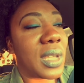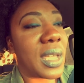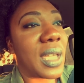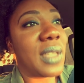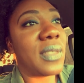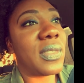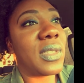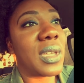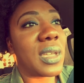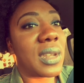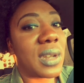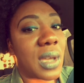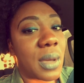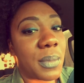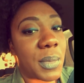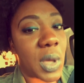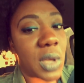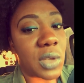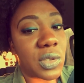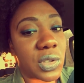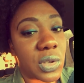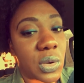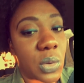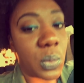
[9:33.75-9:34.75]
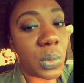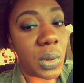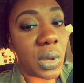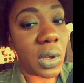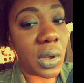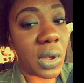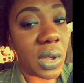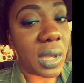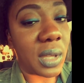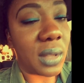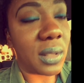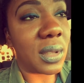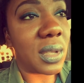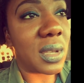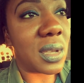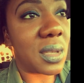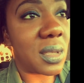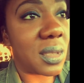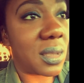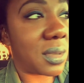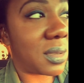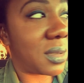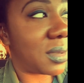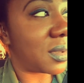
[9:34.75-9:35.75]
And then I'm also wearing
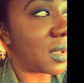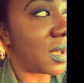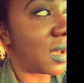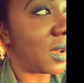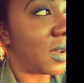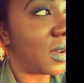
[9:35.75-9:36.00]
this